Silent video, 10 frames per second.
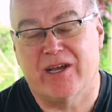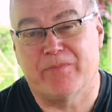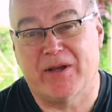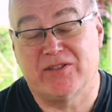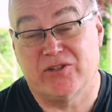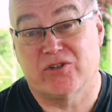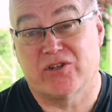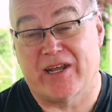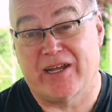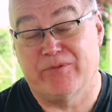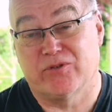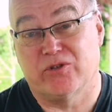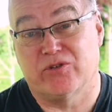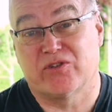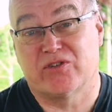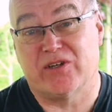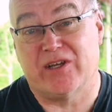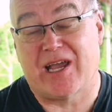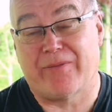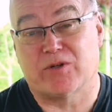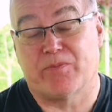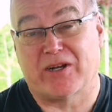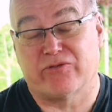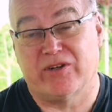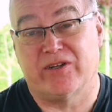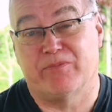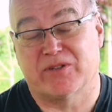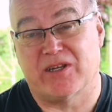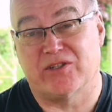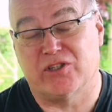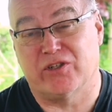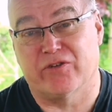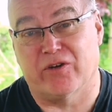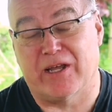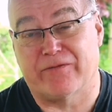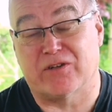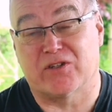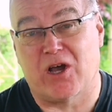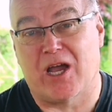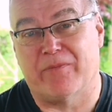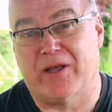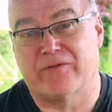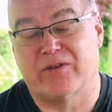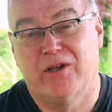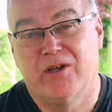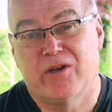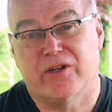and basically just enables you to see how much battery percentage you've got left and time left.